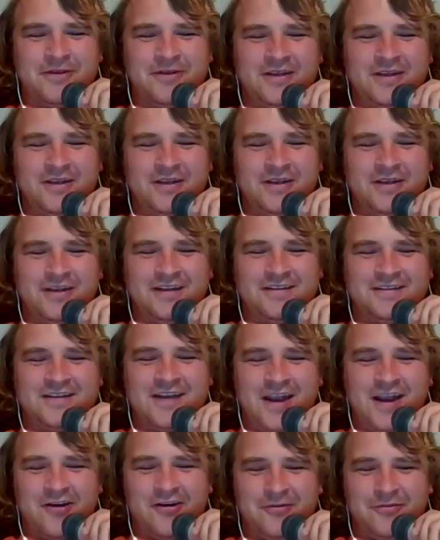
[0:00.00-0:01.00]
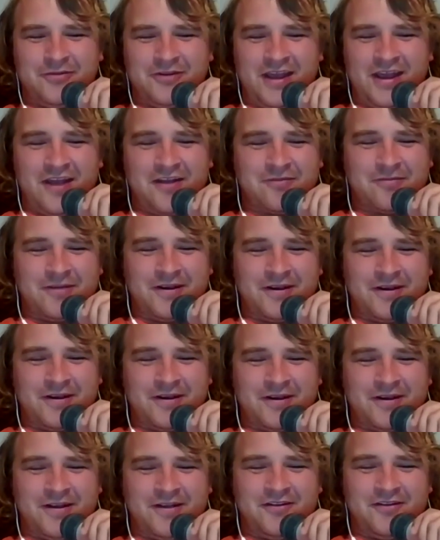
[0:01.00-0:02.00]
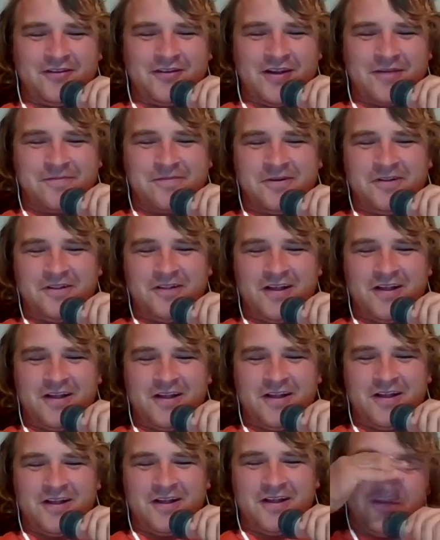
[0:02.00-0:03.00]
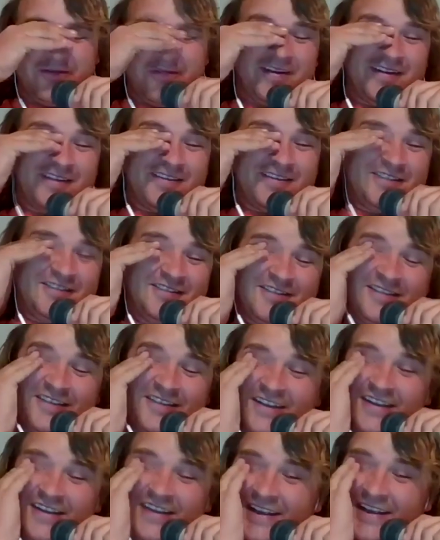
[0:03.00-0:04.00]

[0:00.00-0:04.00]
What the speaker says: gets terrible gas mileage, and I put a lot of miles on my vehicles.